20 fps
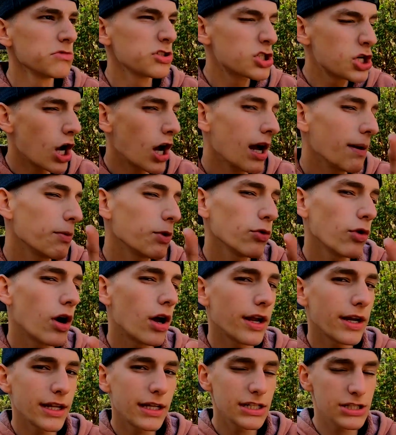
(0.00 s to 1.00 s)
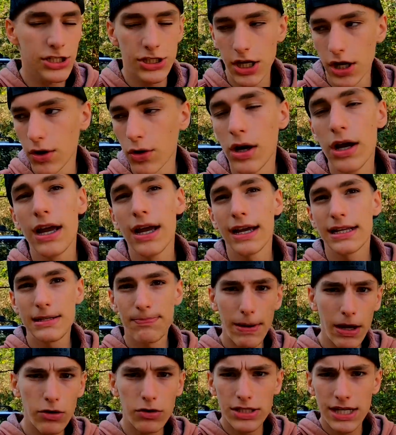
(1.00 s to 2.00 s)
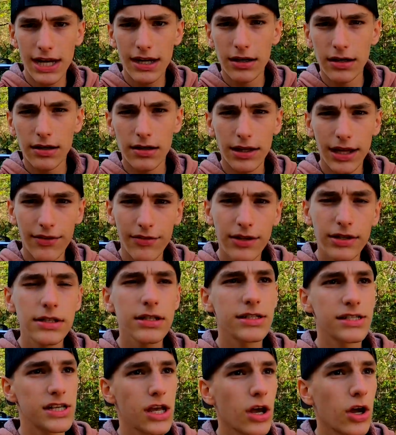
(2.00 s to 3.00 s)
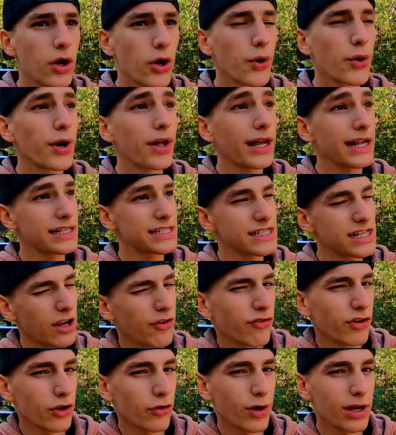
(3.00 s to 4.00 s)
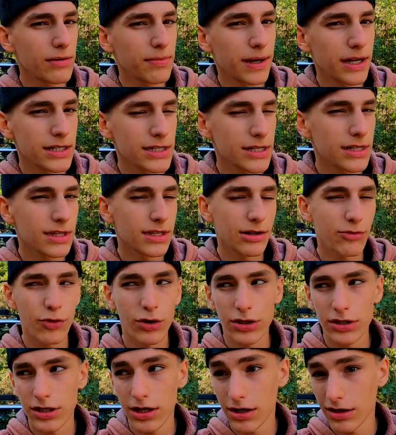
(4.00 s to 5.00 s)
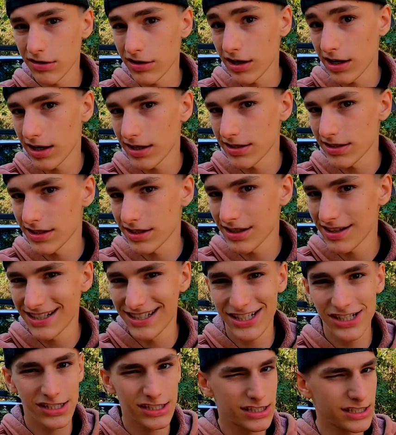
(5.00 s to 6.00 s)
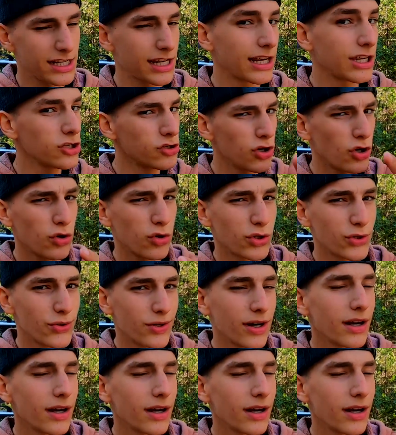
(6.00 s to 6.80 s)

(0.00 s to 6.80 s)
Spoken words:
timer on it, so it's about 10 and 11, so that's definitely way better than what the other guy did. Just saying, you know who you